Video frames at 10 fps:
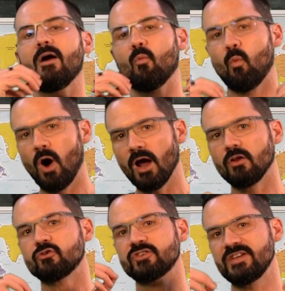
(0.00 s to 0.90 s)

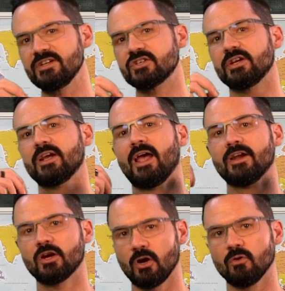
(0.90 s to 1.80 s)
while teaching
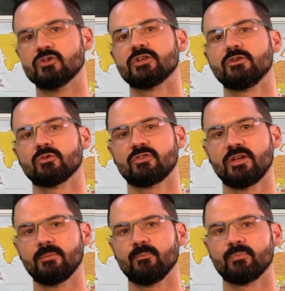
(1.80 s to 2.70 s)
and coaching your
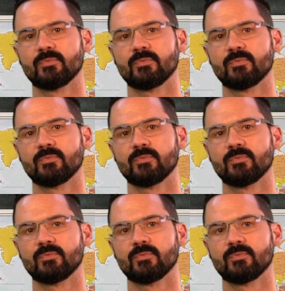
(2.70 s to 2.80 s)
team.